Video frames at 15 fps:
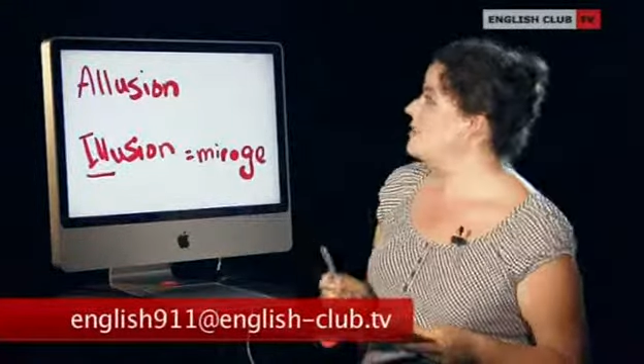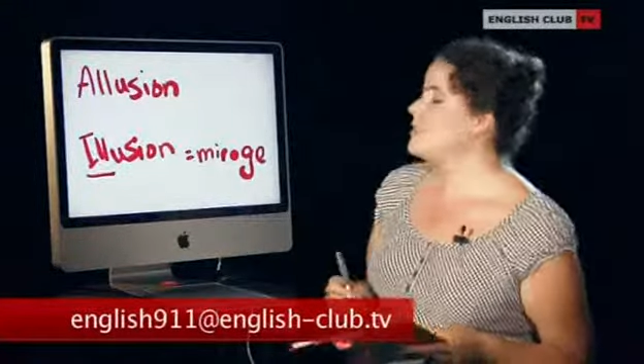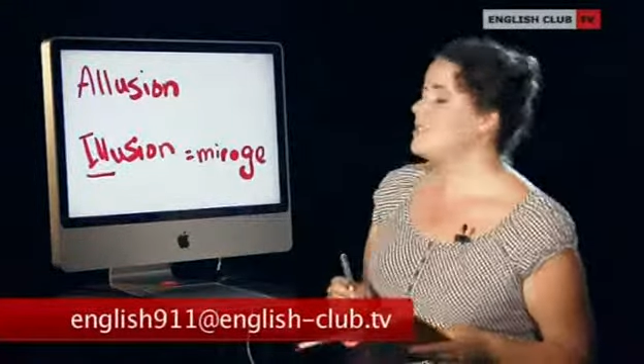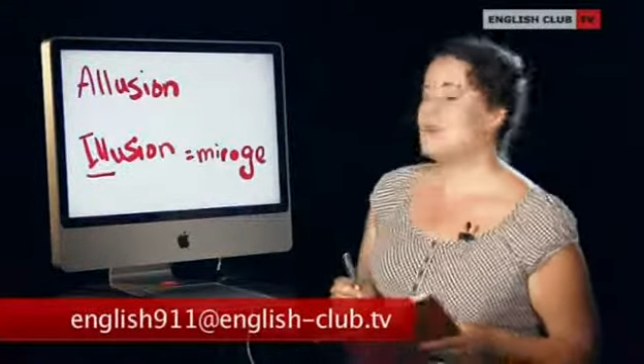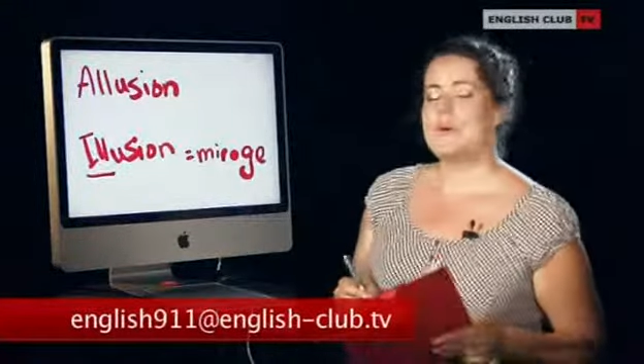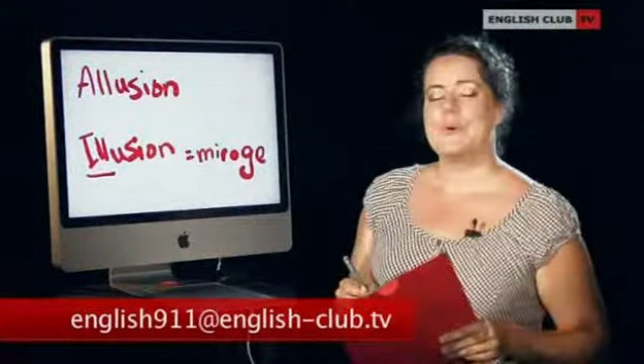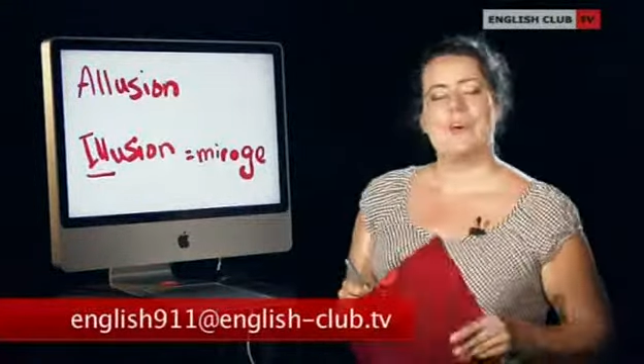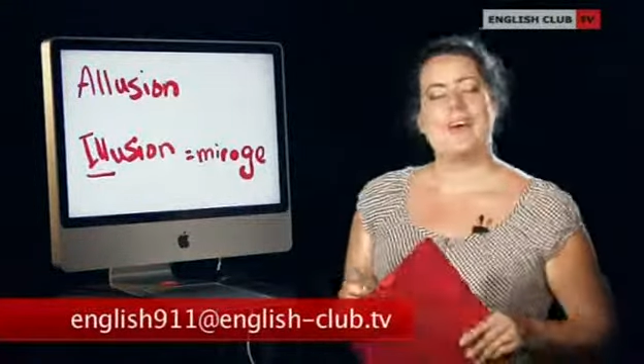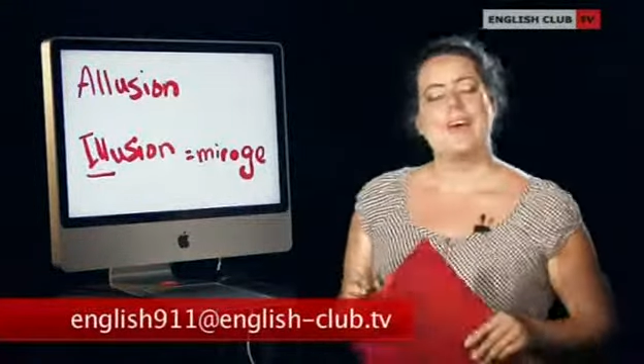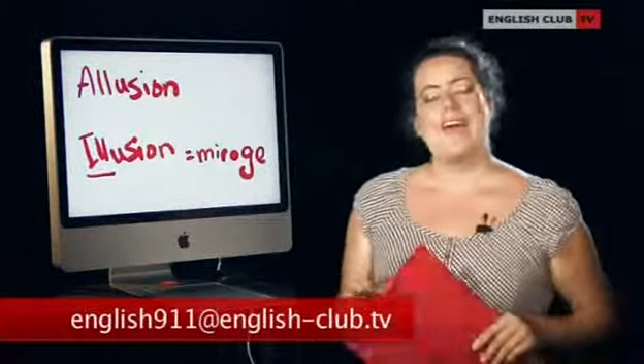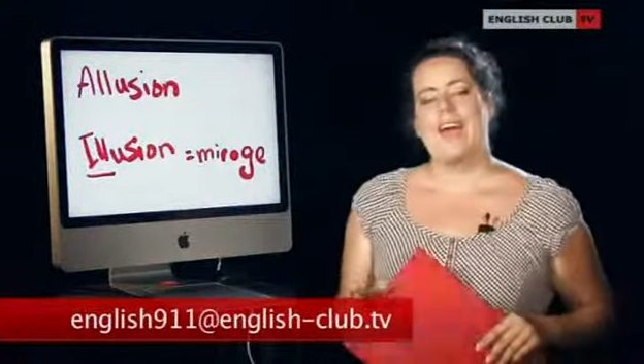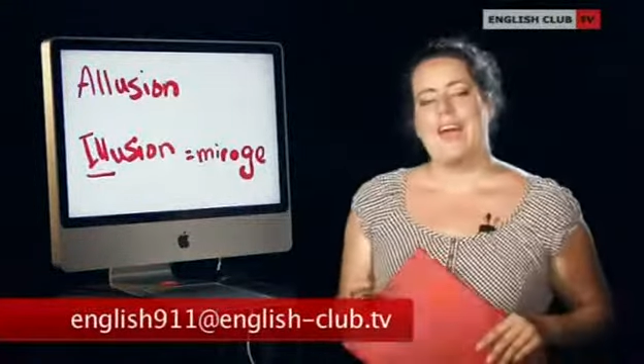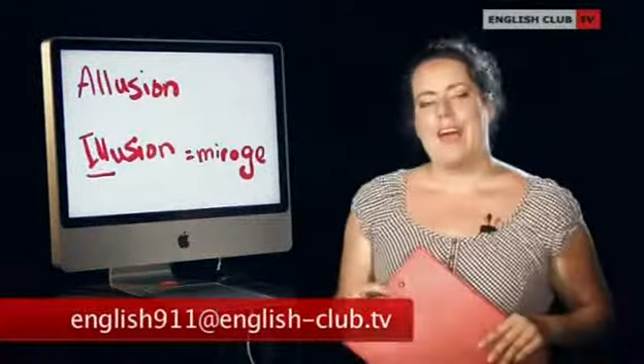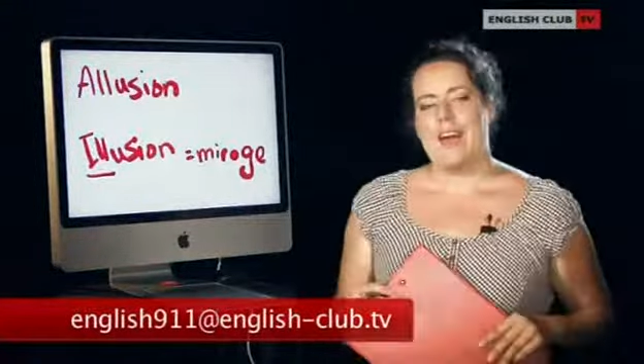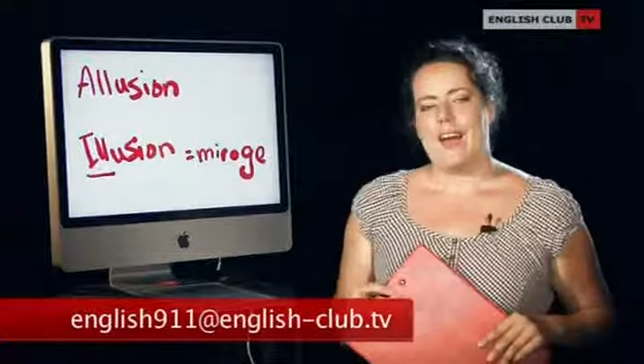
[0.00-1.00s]
So
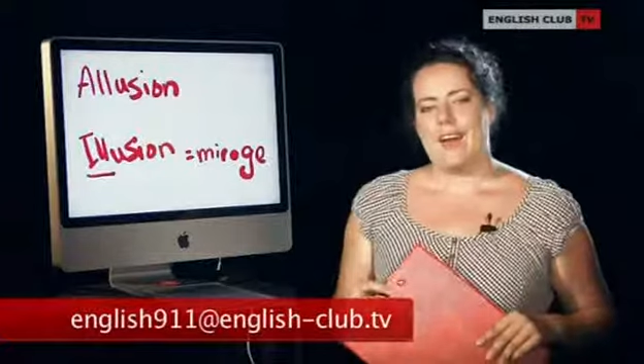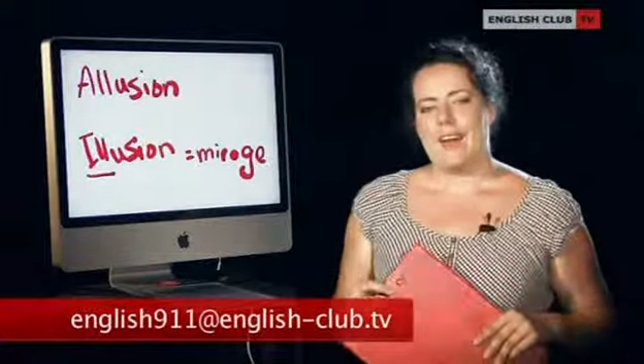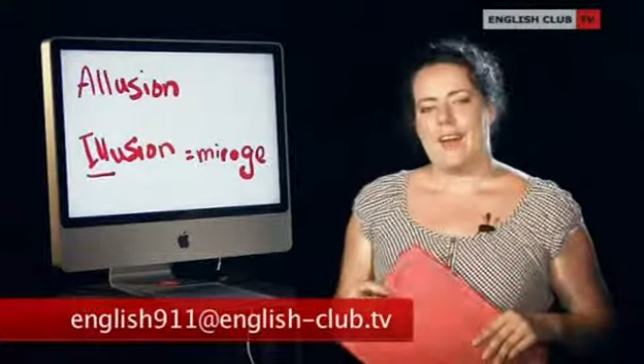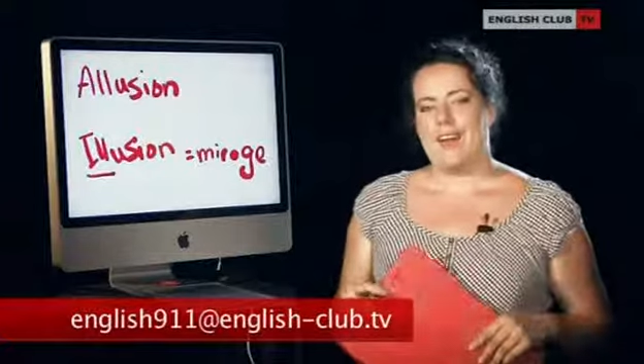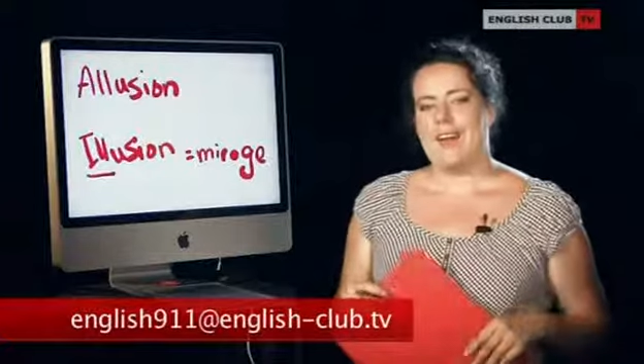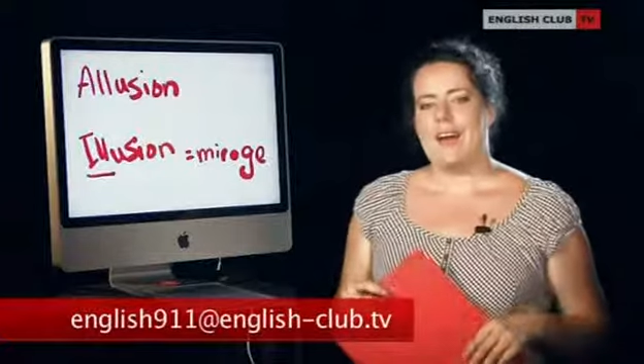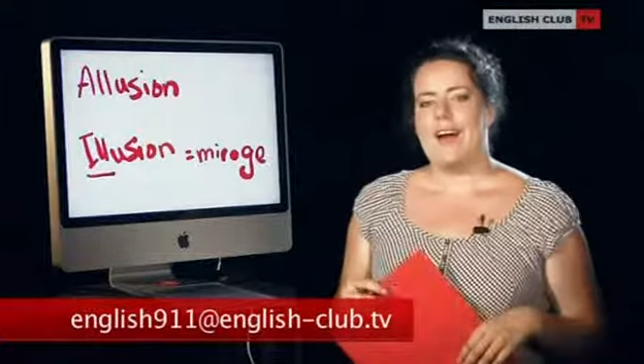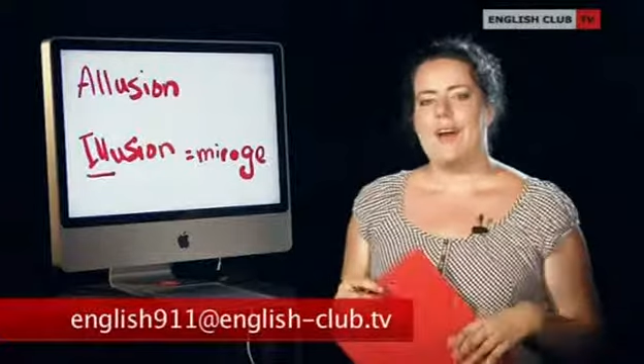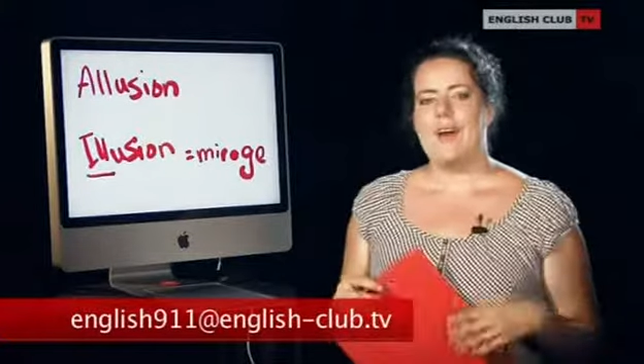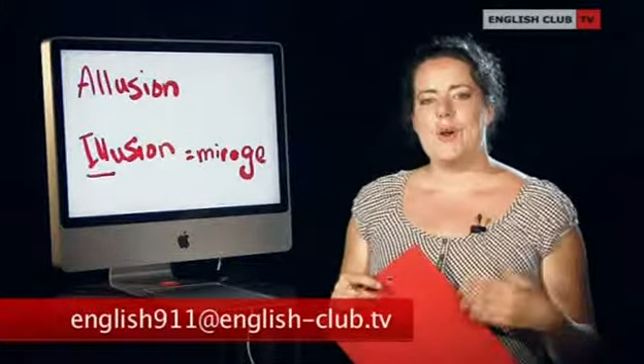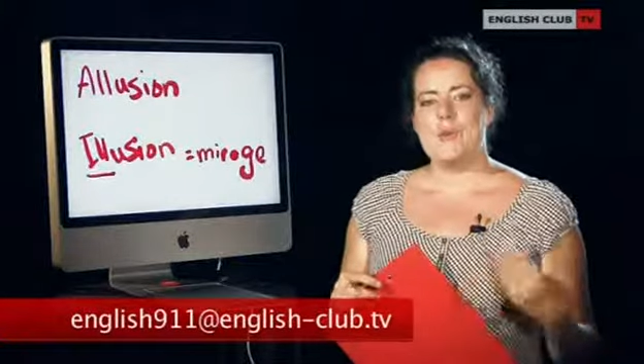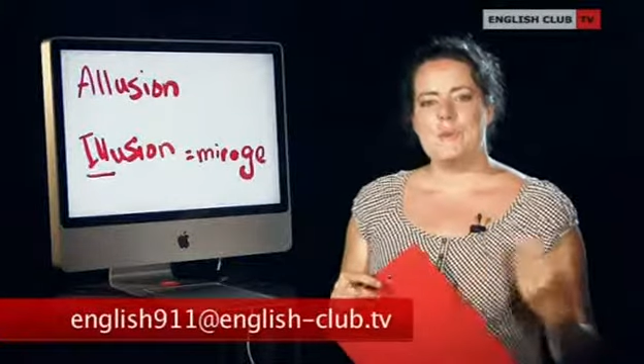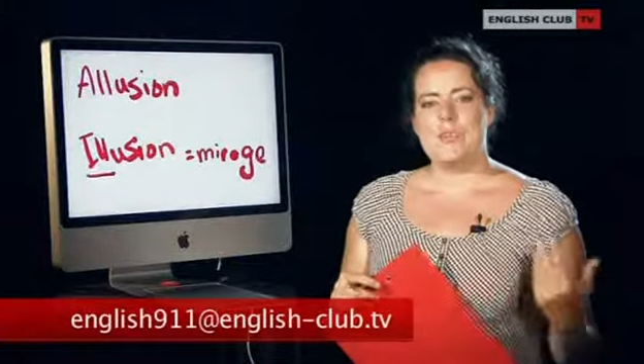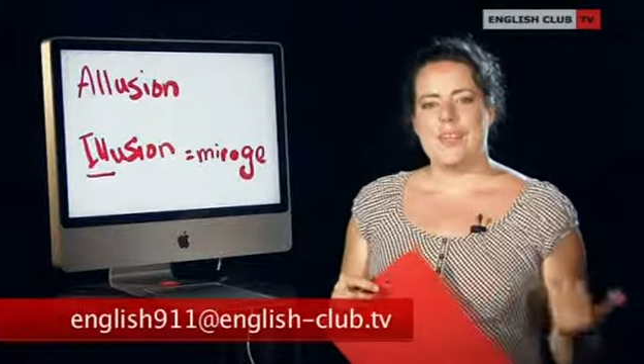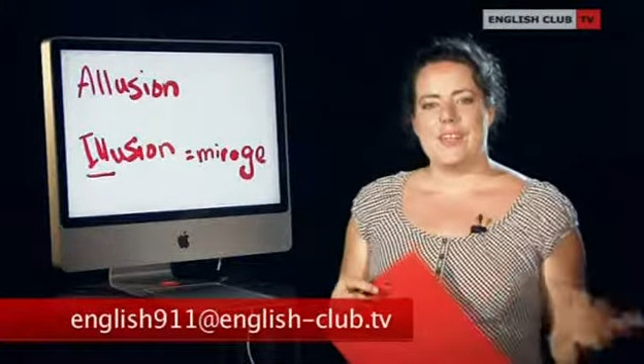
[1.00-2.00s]
I
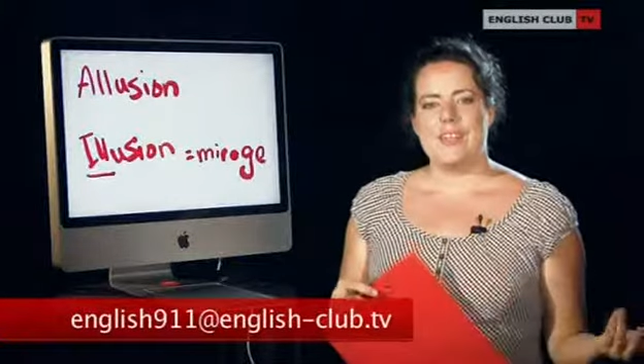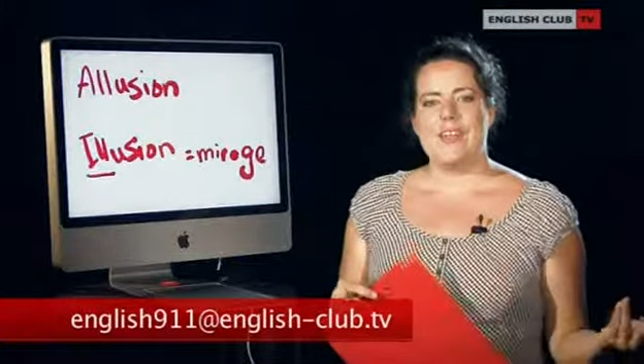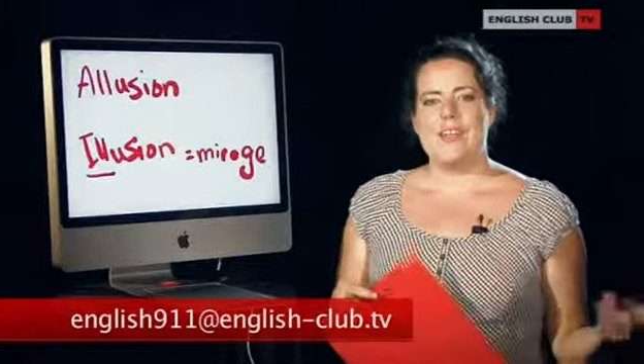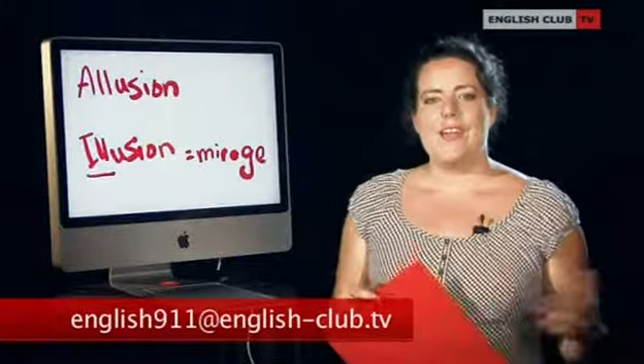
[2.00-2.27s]
hope that